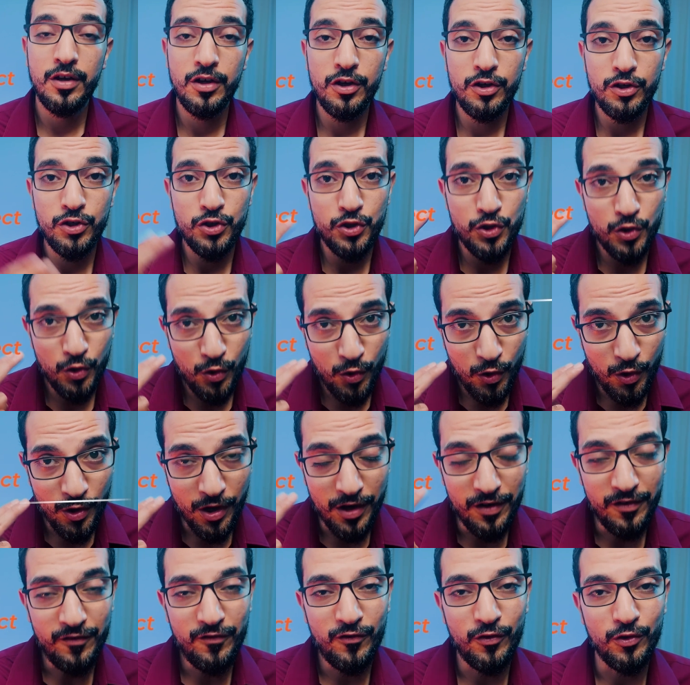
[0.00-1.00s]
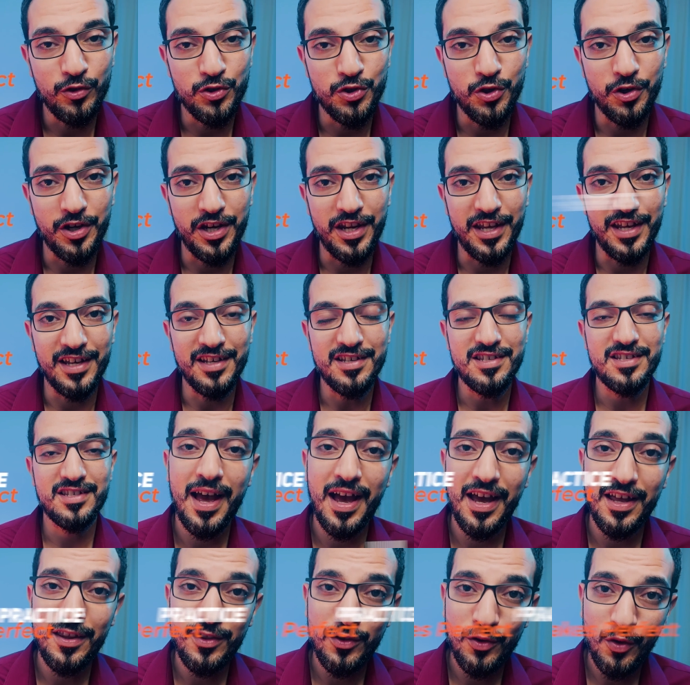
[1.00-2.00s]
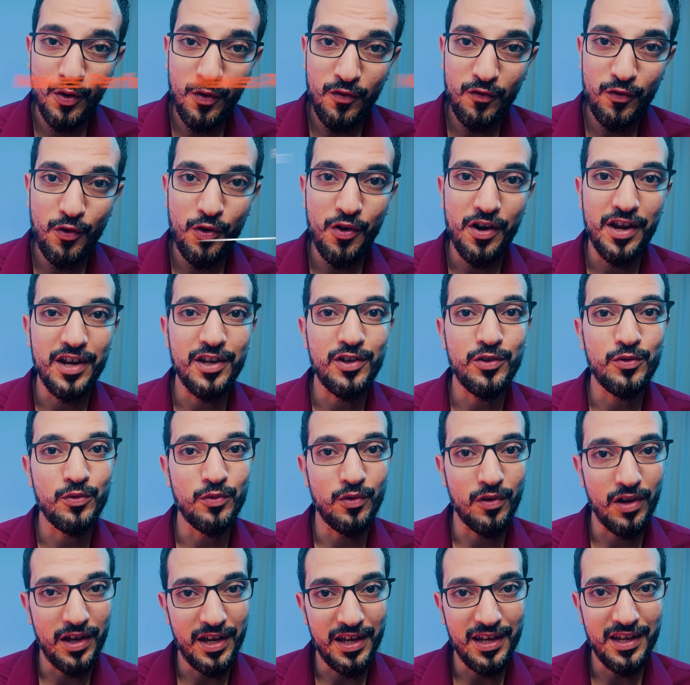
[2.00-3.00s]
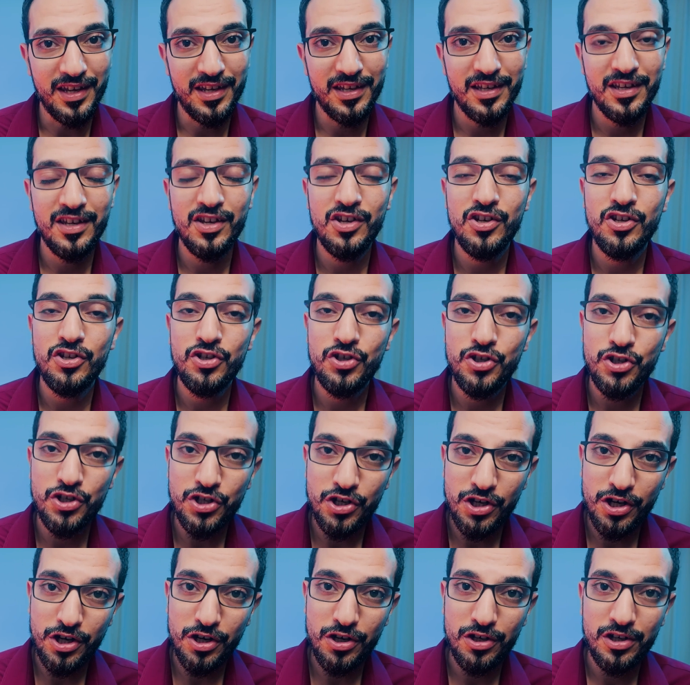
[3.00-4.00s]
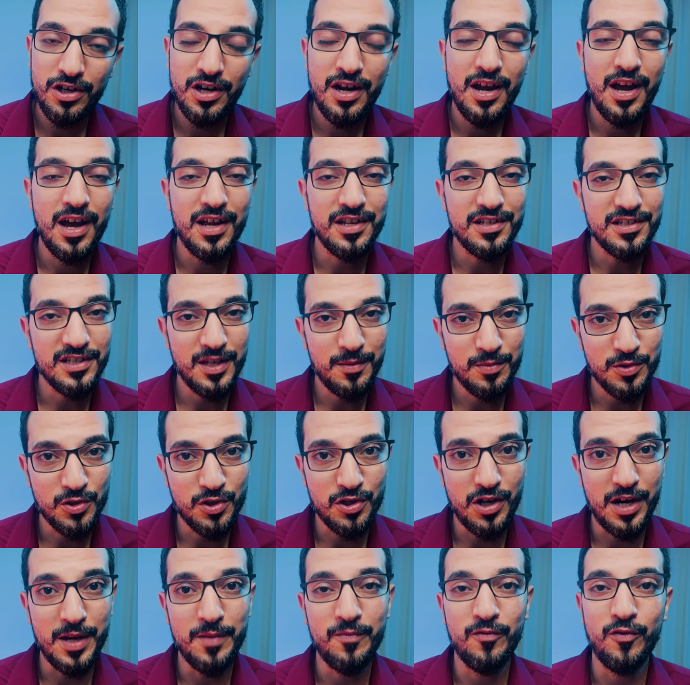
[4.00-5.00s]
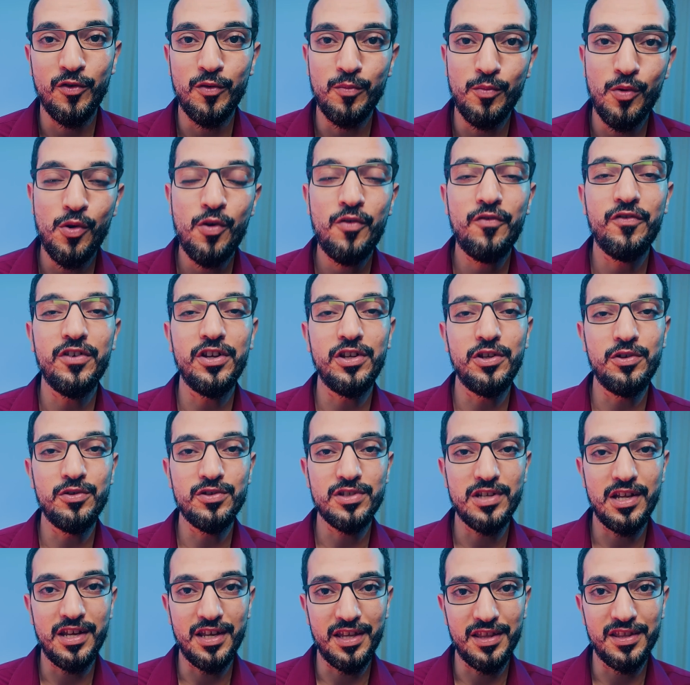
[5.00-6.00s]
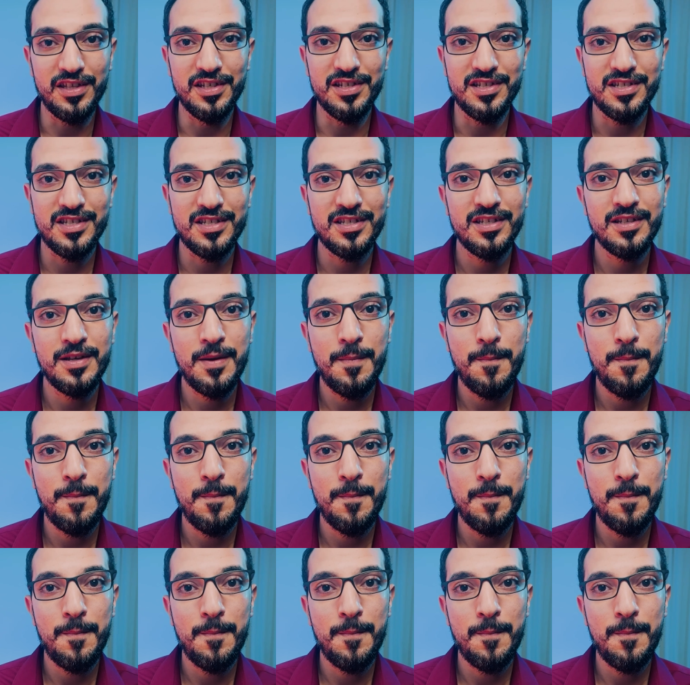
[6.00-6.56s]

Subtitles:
Shukran for joining us, and don't forget to like, share, and subscribe for more videos like this.